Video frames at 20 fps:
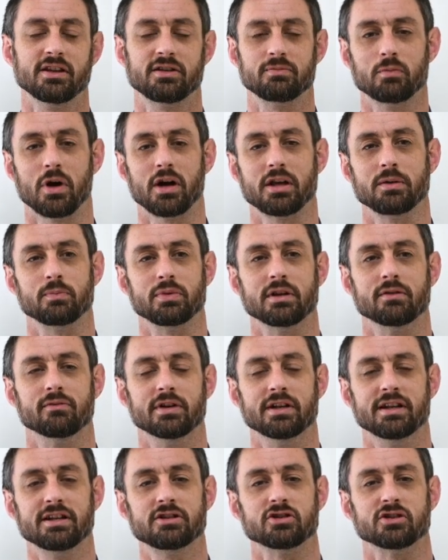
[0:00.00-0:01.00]
This might be a
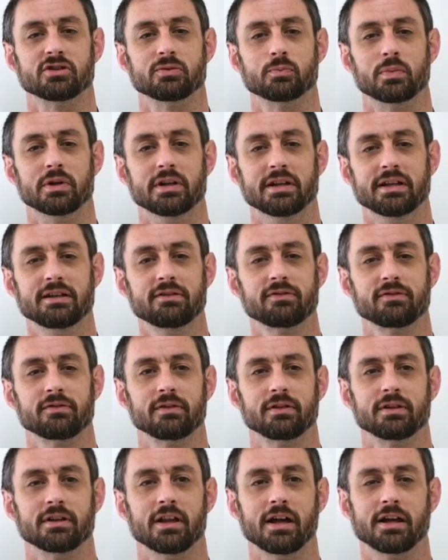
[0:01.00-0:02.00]
religious
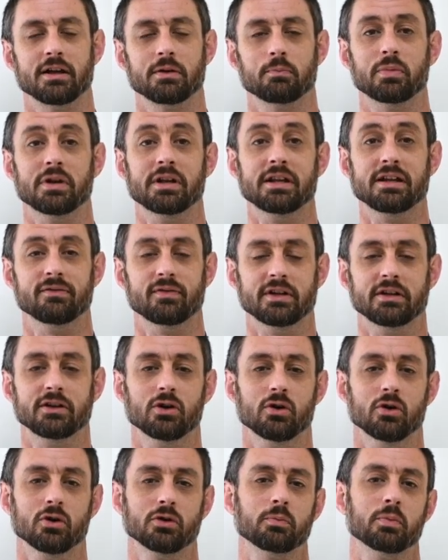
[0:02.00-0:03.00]
belief, like belief
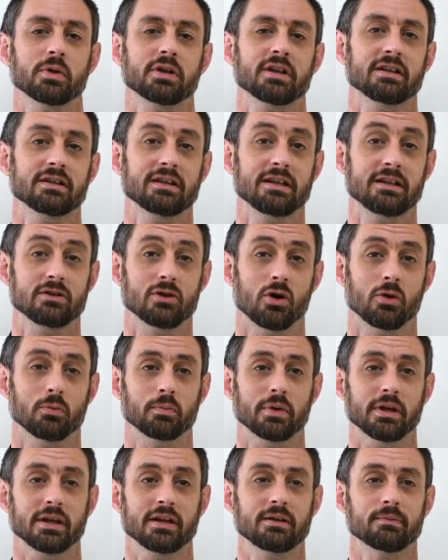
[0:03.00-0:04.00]
in God, but it need
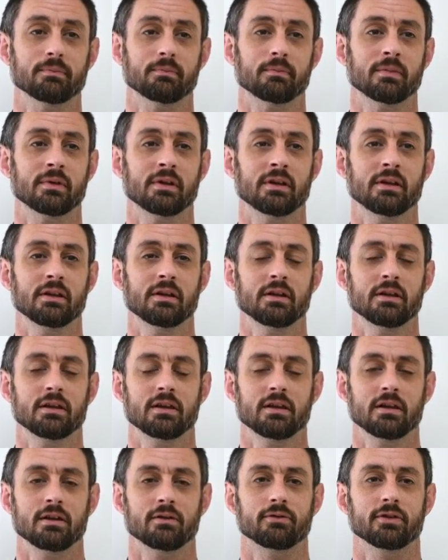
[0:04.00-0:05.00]
not be.
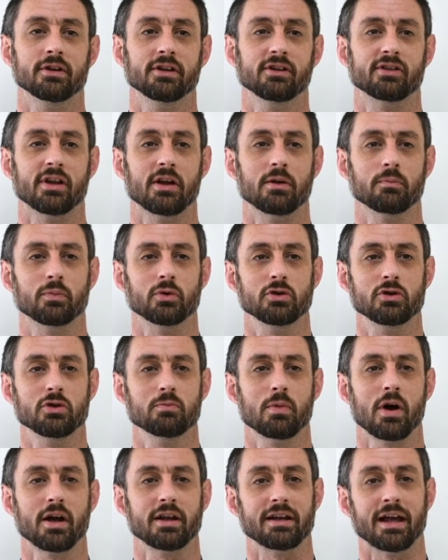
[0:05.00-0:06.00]
For example,
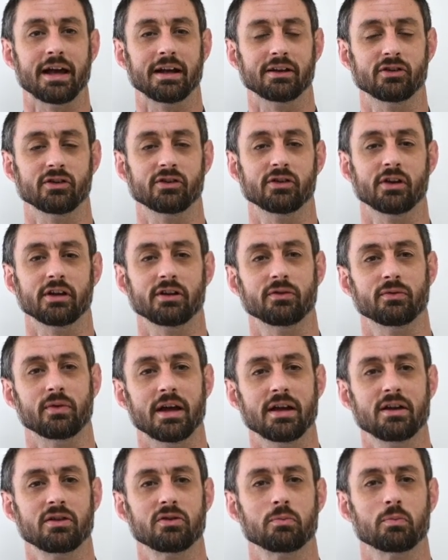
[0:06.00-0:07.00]
you might exercise
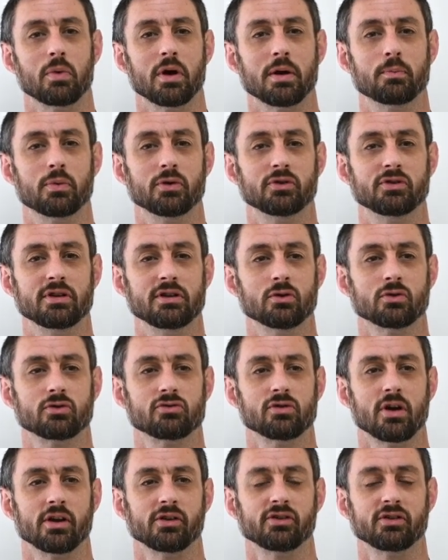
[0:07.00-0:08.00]
faith by putting your
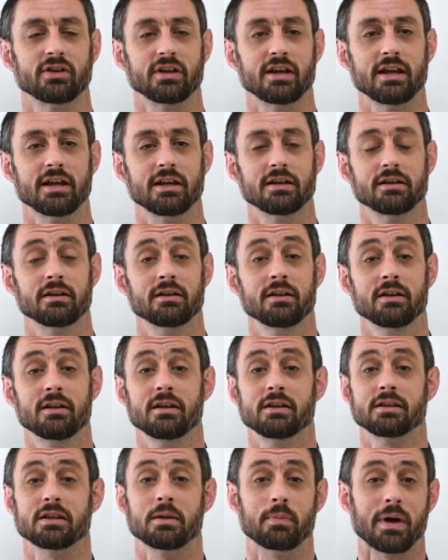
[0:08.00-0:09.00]
trust in
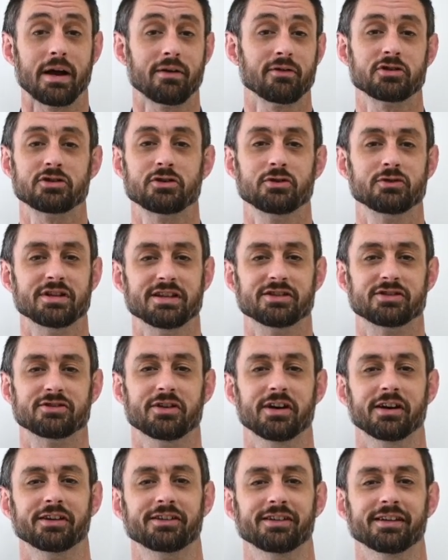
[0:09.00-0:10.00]
the parachute
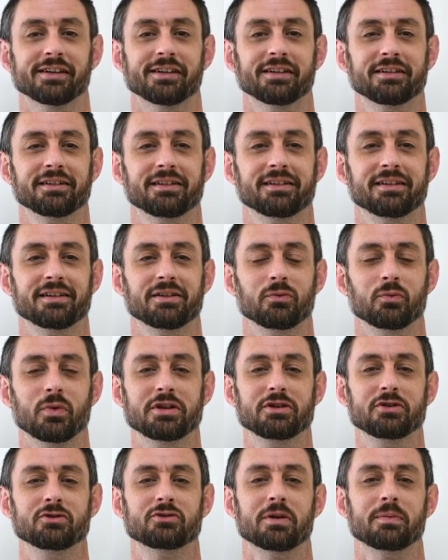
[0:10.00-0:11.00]
instructor
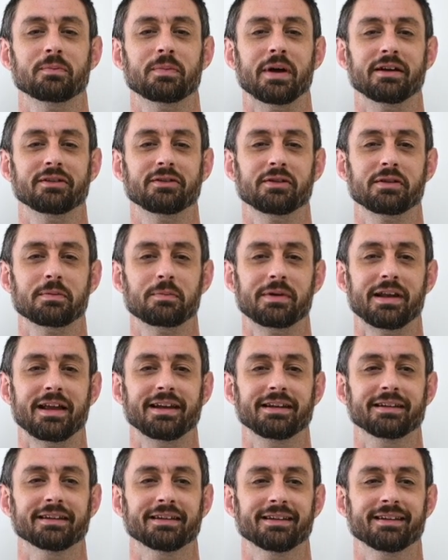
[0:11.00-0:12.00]
when you jump out of the
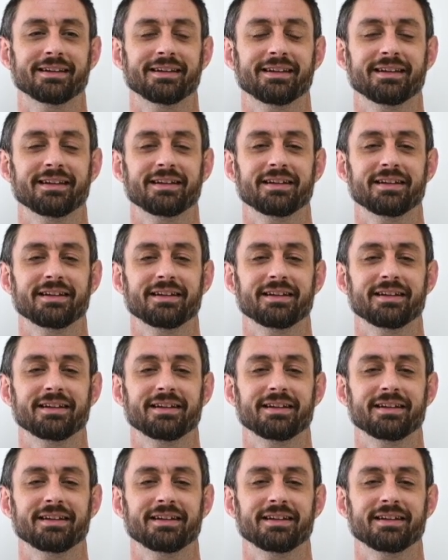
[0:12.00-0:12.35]
plane.